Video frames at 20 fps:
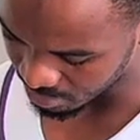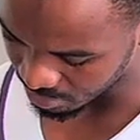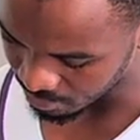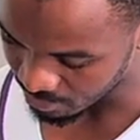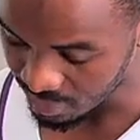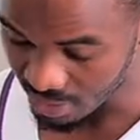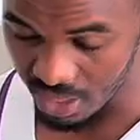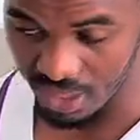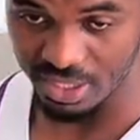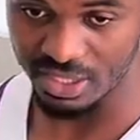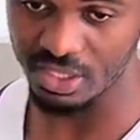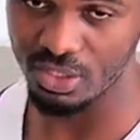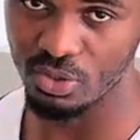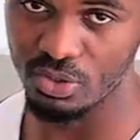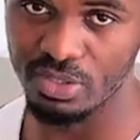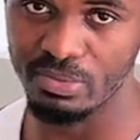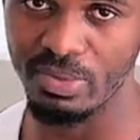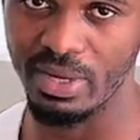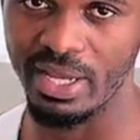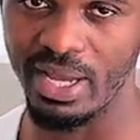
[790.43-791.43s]
Excuse
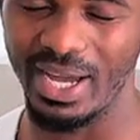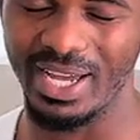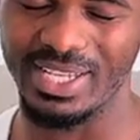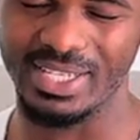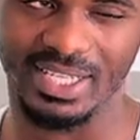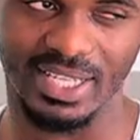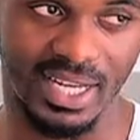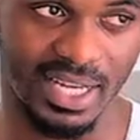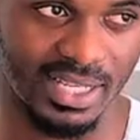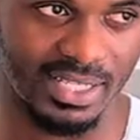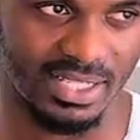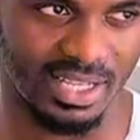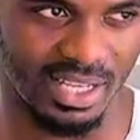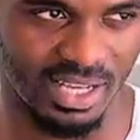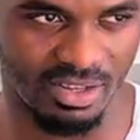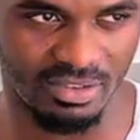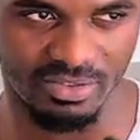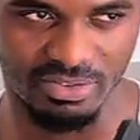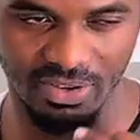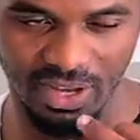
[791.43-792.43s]
my eyes, guys. I
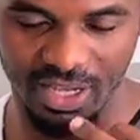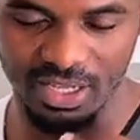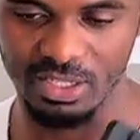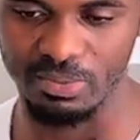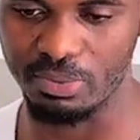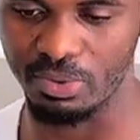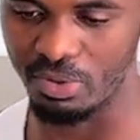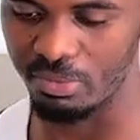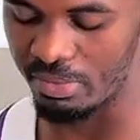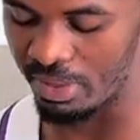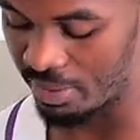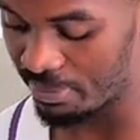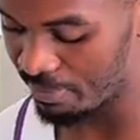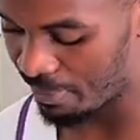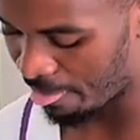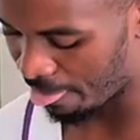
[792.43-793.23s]
have eyes problem.